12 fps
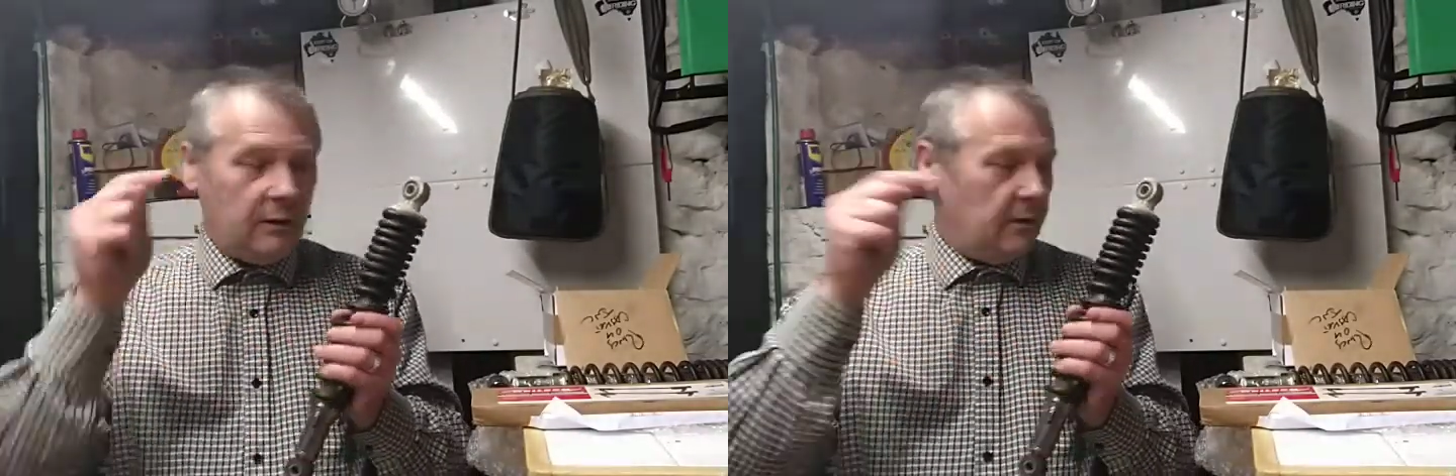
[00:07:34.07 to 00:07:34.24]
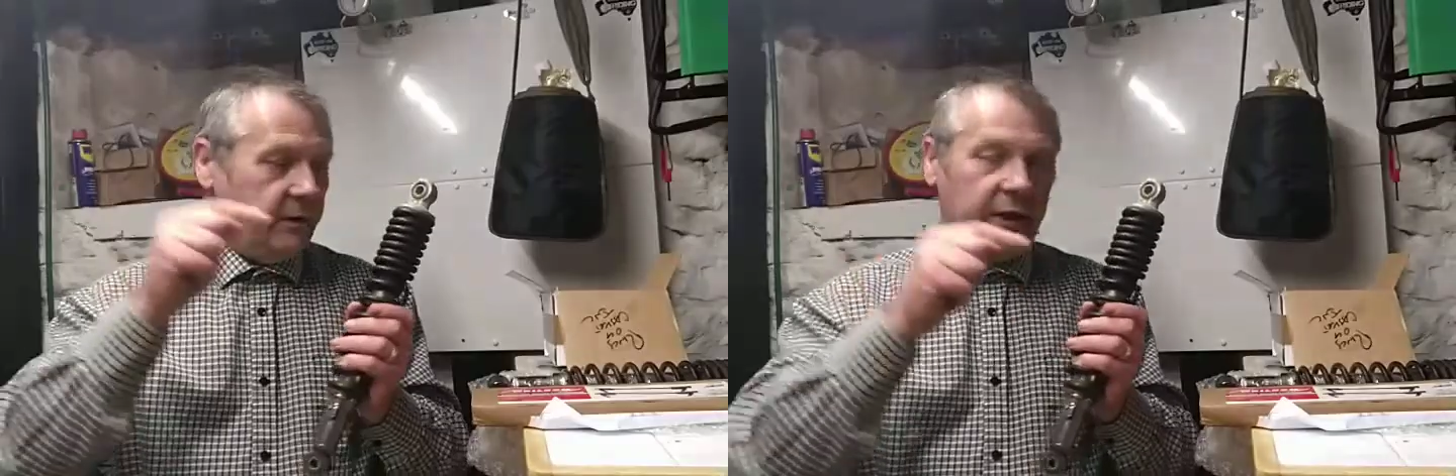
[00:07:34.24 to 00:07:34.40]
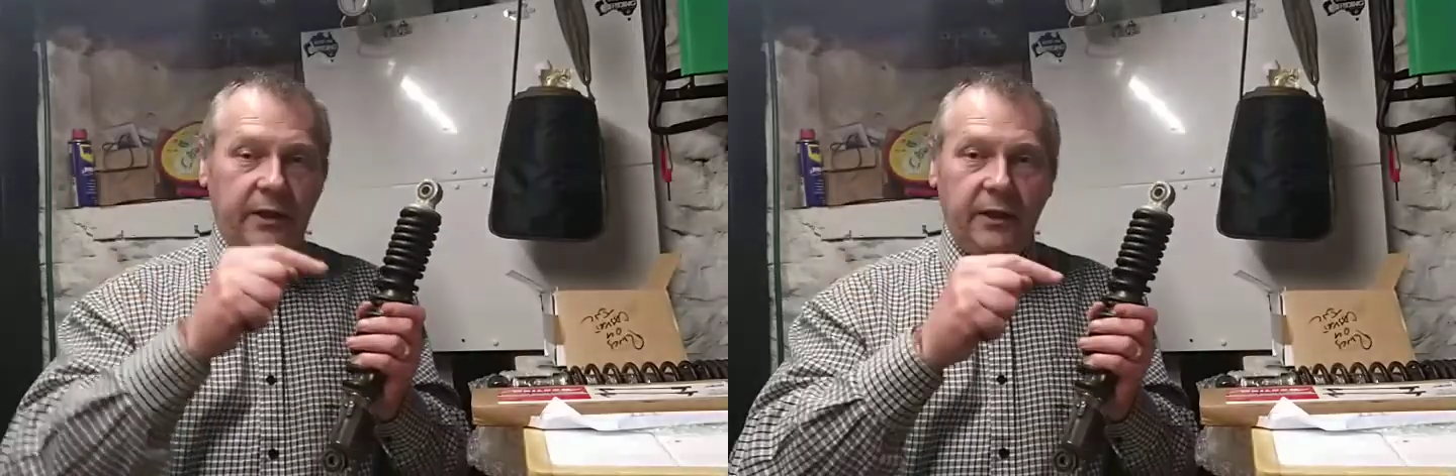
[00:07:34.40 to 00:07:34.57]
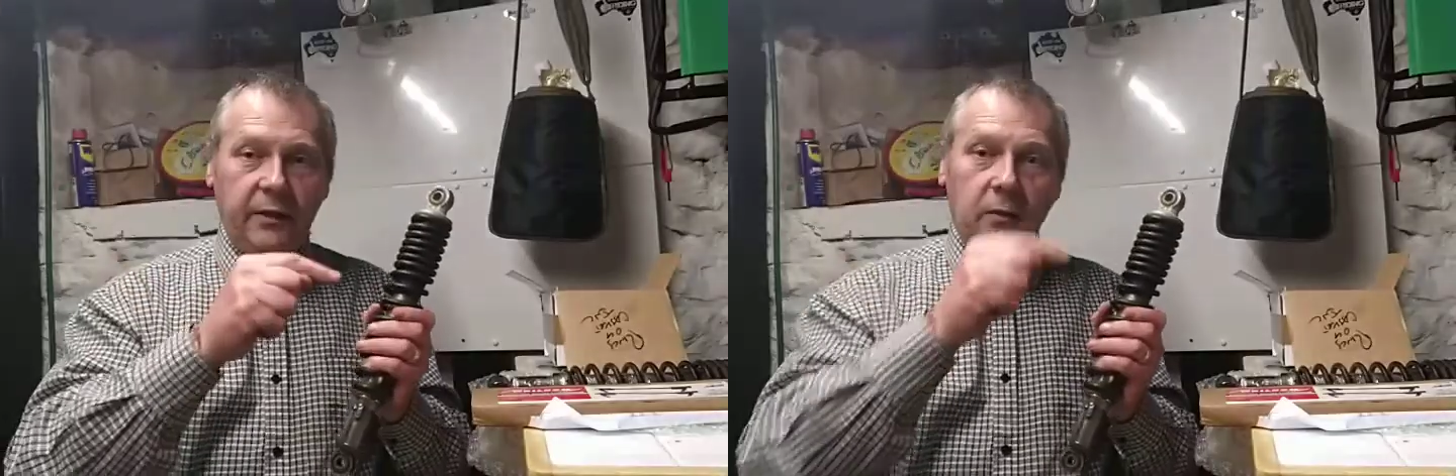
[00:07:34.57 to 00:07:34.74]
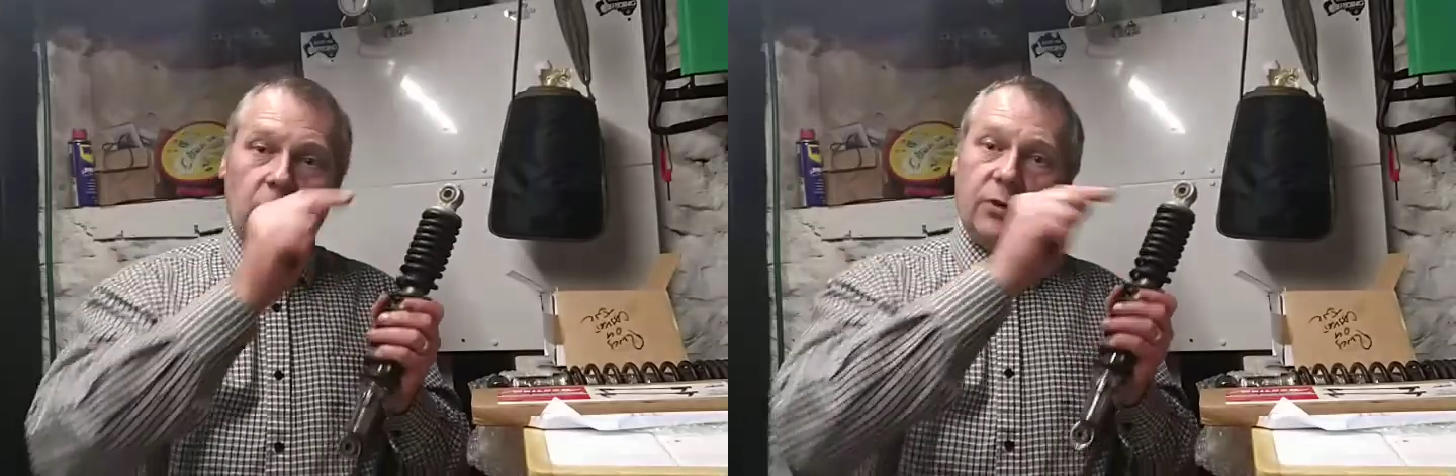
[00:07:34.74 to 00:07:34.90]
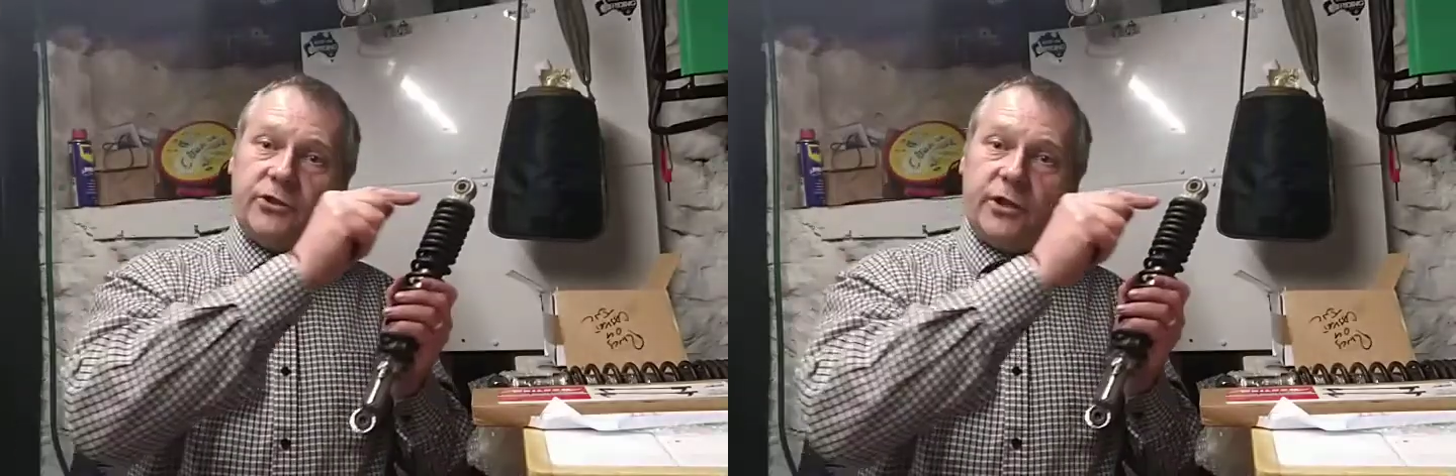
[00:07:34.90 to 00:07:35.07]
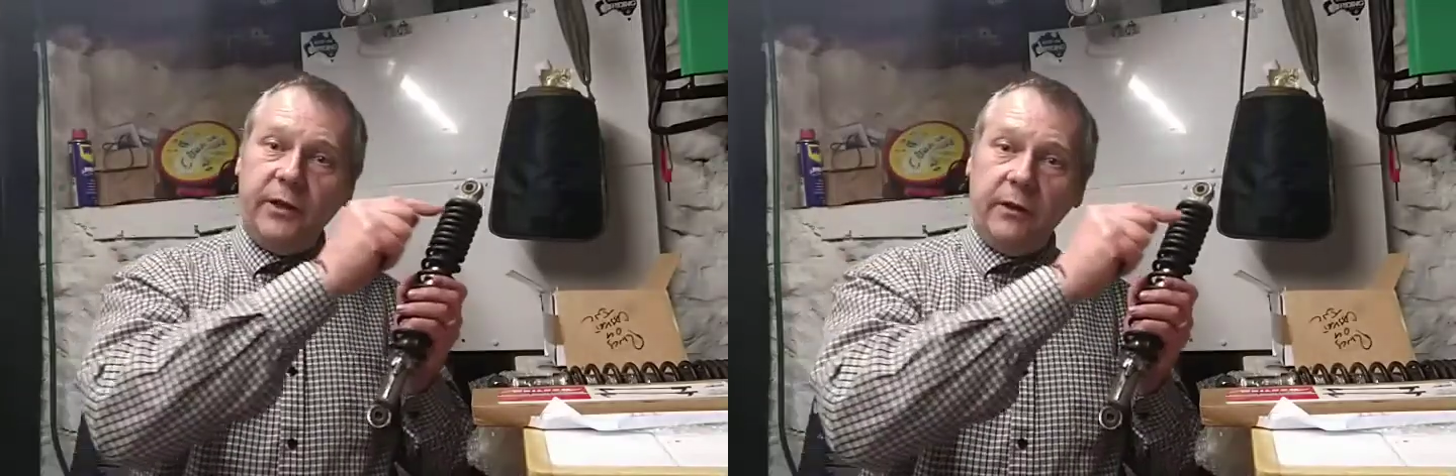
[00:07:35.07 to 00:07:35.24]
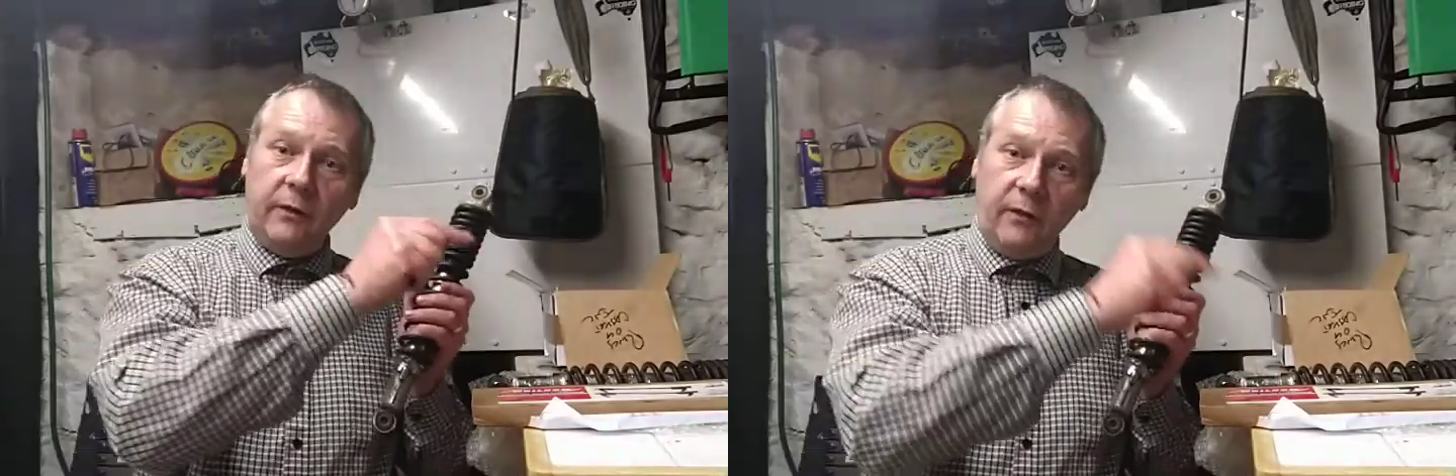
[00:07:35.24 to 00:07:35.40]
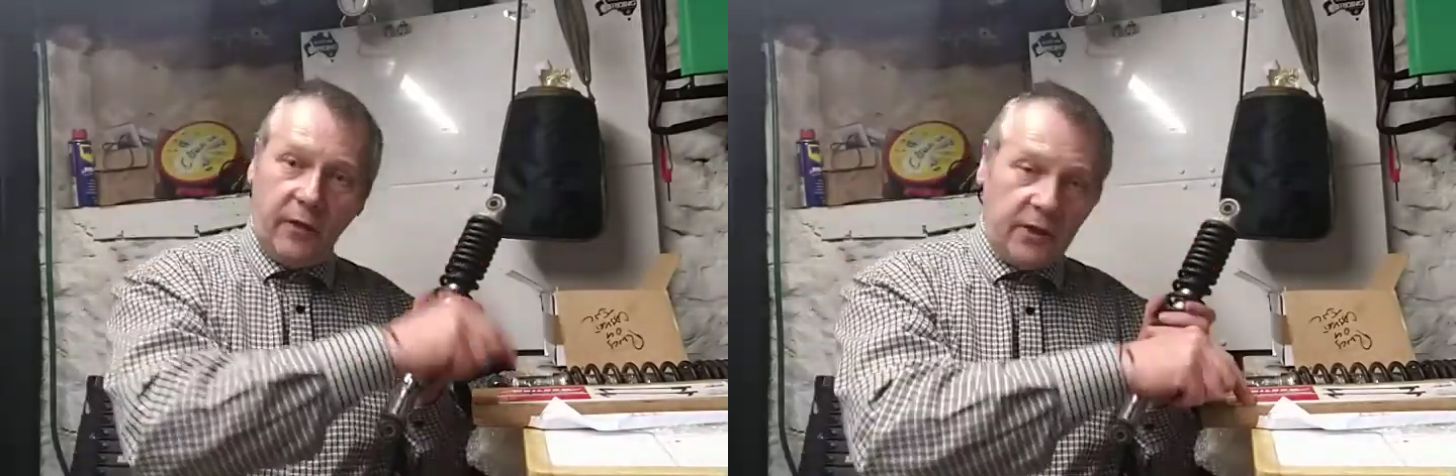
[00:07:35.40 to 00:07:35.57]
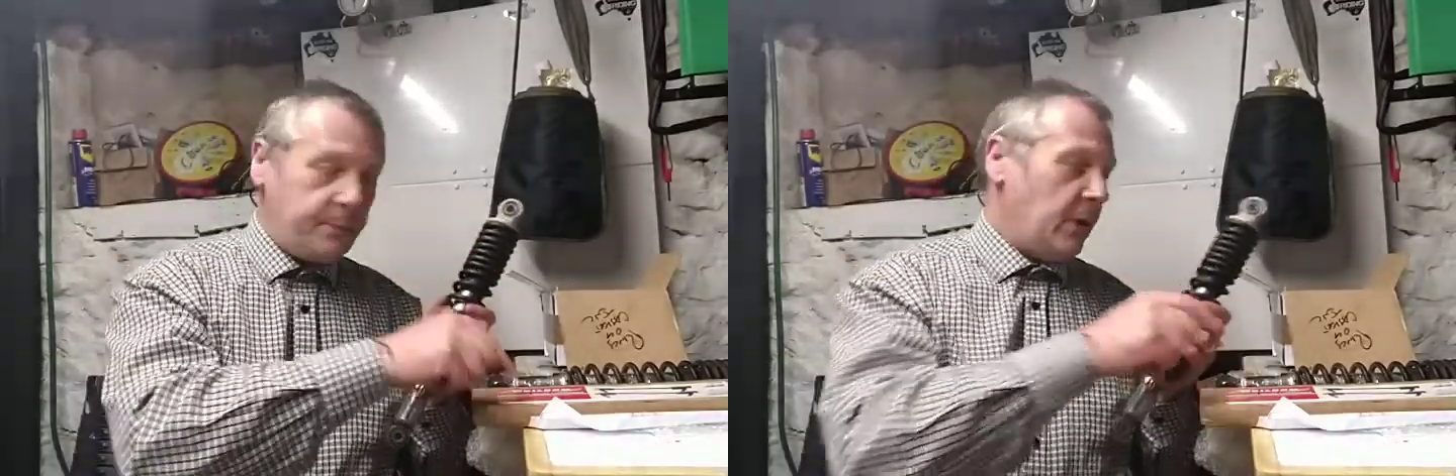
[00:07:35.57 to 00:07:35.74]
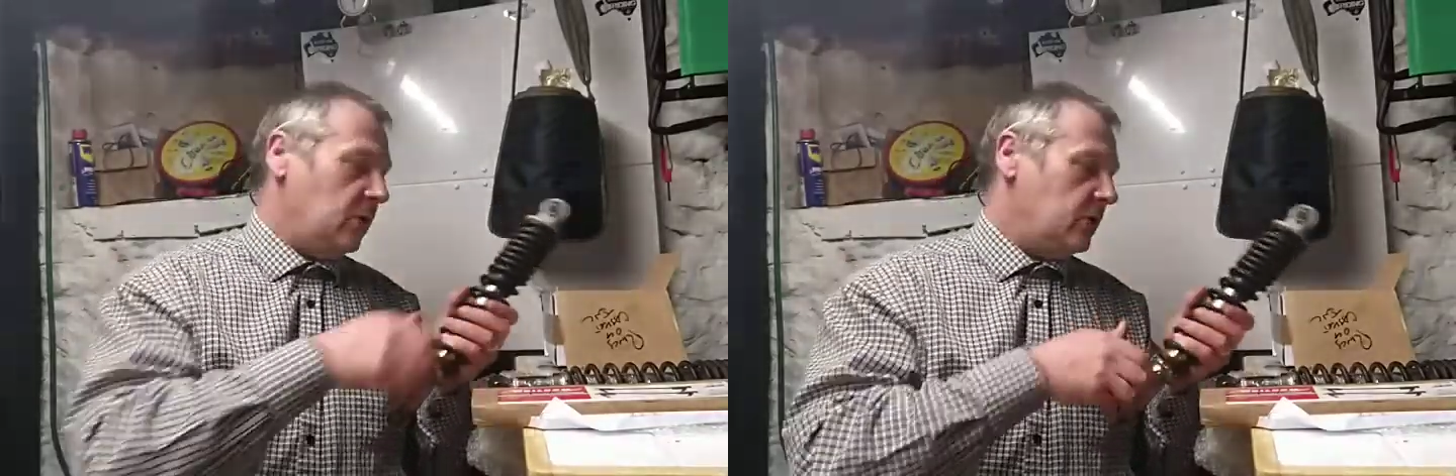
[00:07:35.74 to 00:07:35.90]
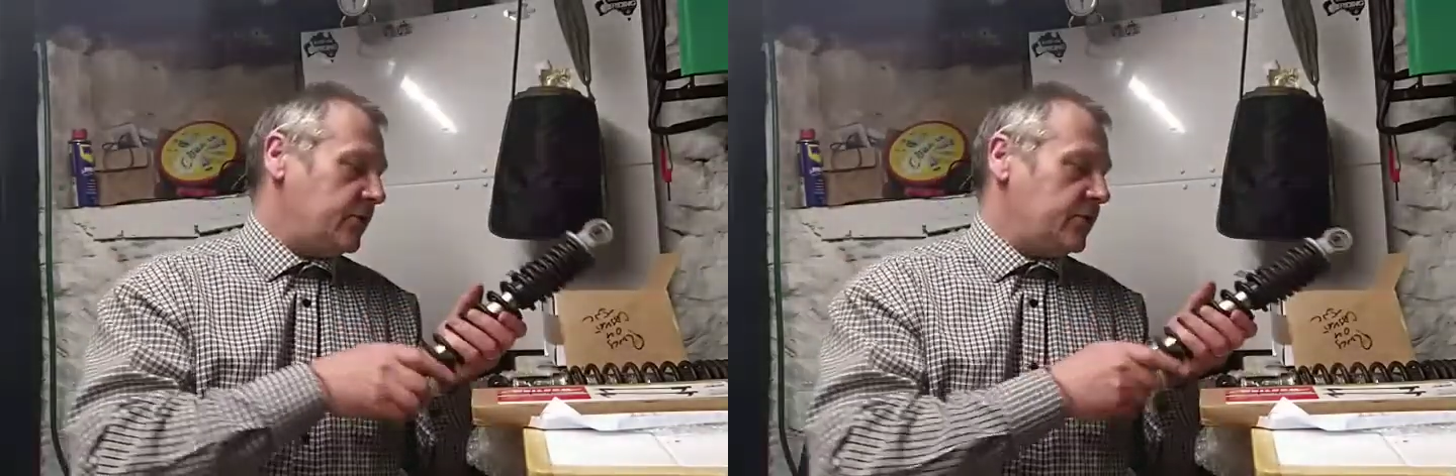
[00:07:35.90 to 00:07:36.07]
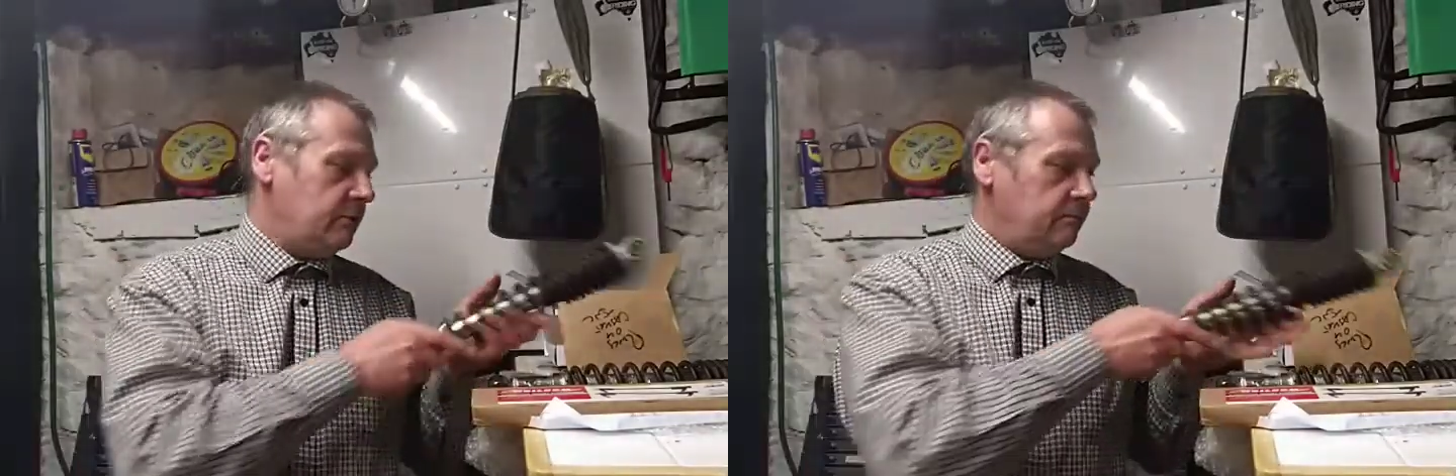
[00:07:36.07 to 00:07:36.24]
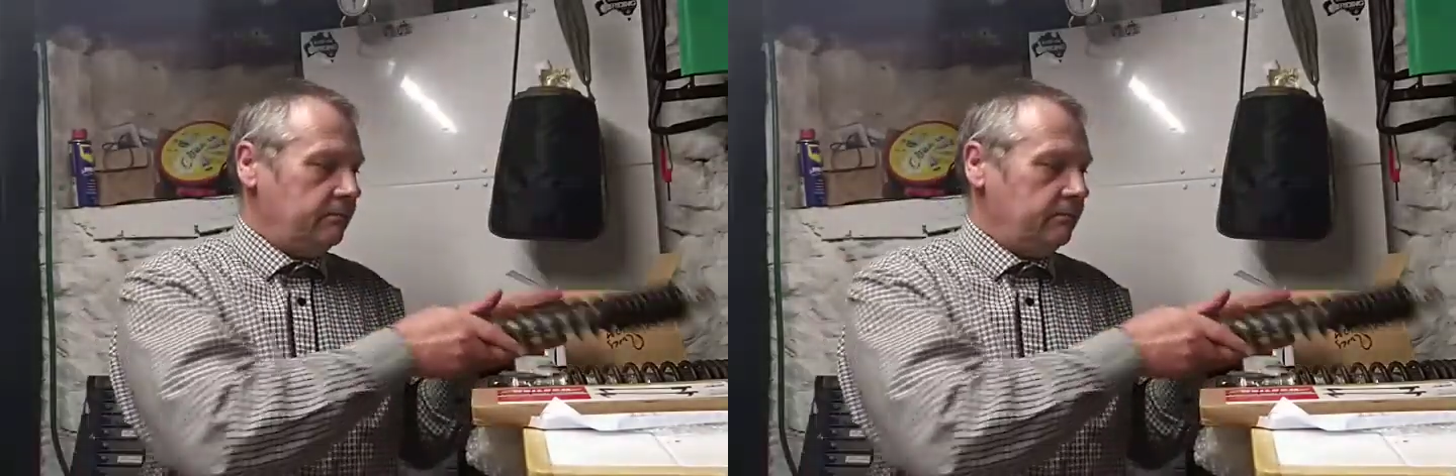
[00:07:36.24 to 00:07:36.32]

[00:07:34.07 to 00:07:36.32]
I needed what's in this box.